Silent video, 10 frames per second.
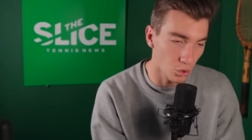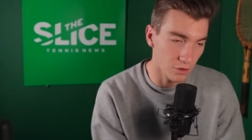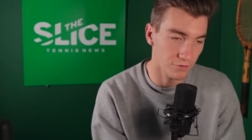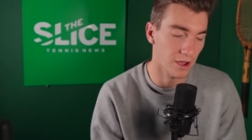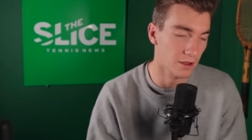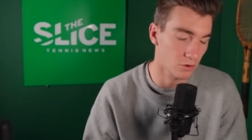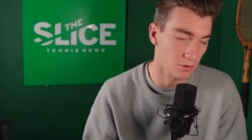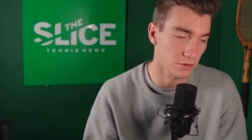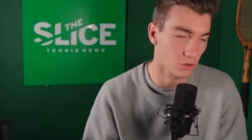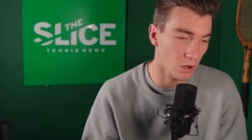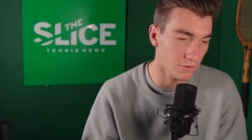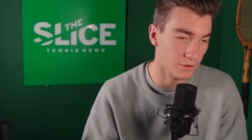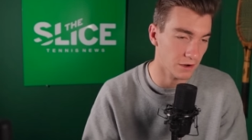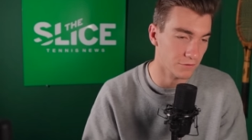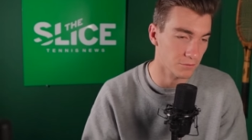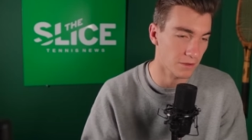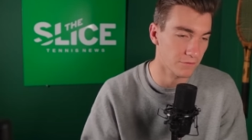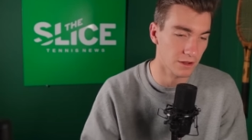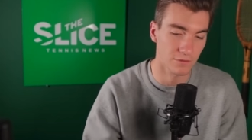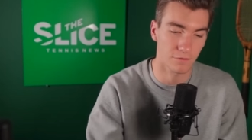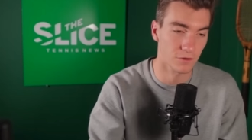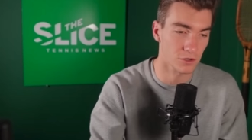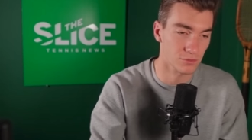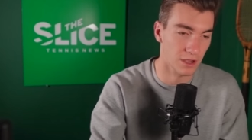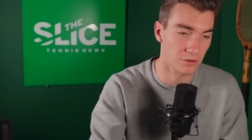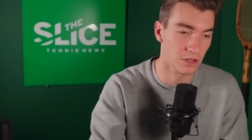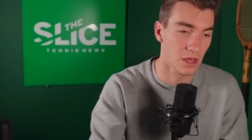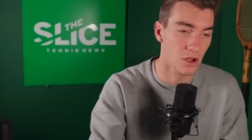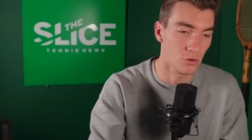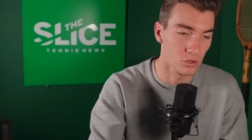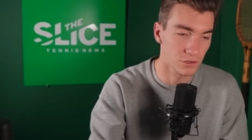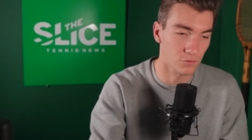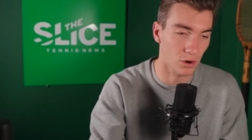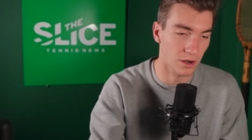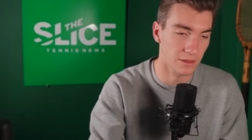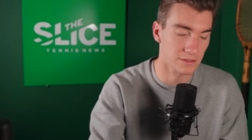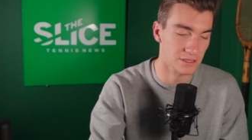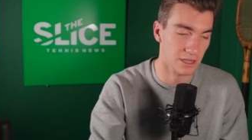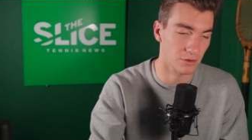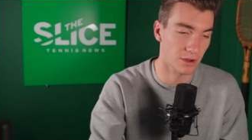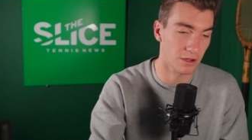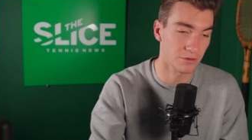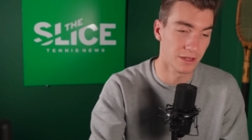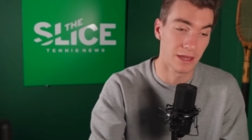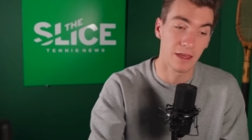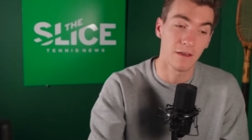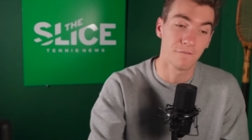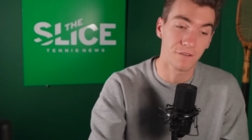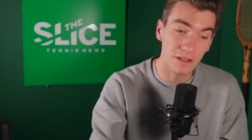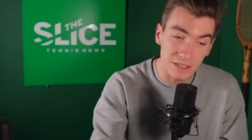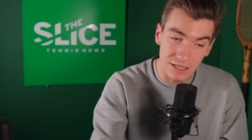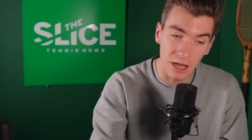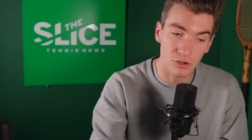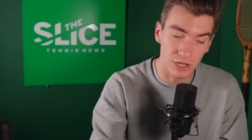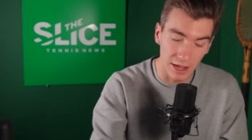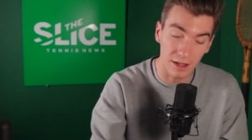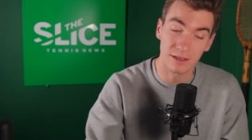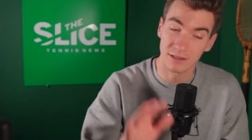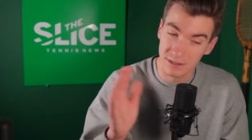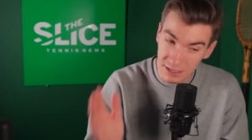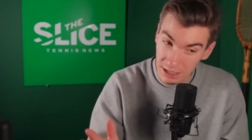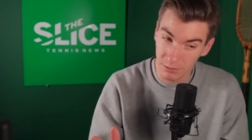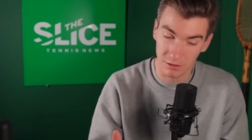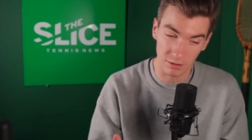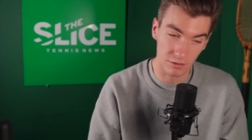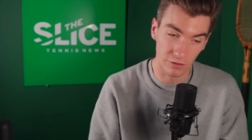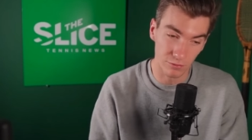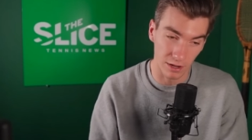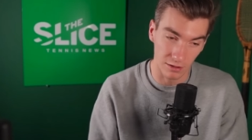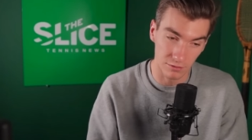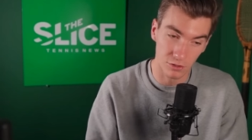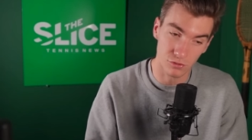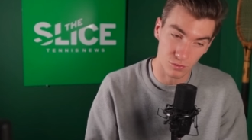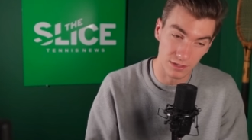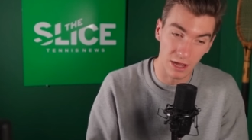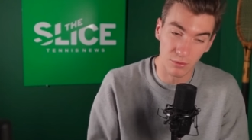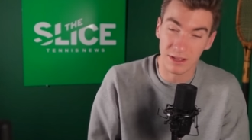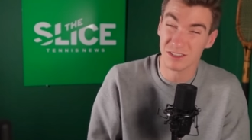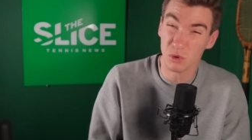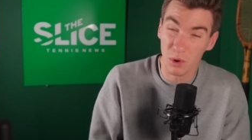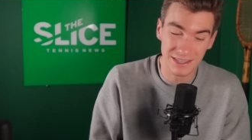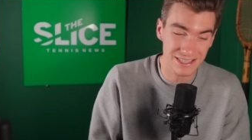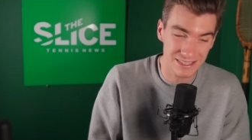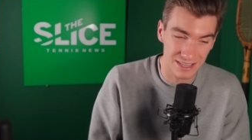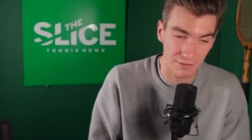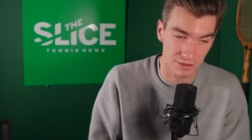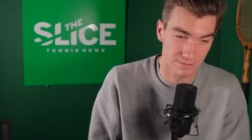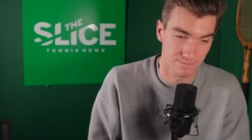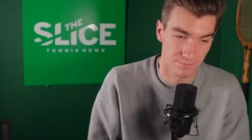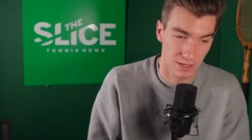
Qualifier for Medvedev in the first round. Rusevari in the second round. Felix Auger-Aliassime in the third round, who's now ranked 27.